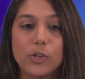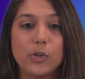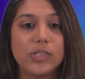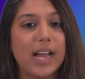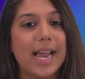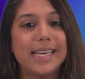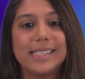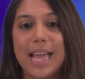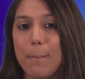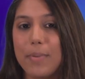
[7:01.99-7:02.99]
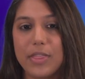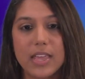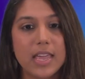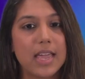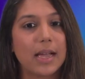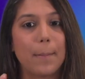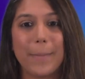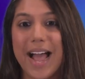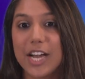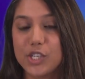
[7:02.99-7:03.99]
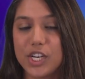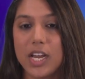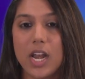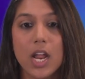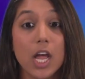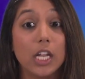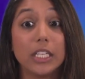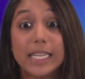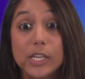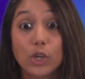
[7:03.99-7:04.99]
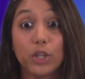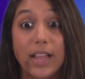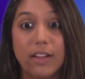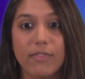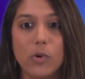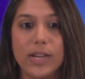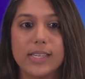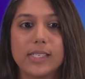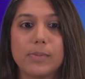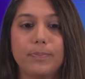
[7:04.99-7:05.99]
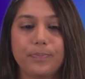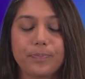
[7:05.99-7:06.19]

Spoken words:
produced heightened empathy, compassion, laser-like focus.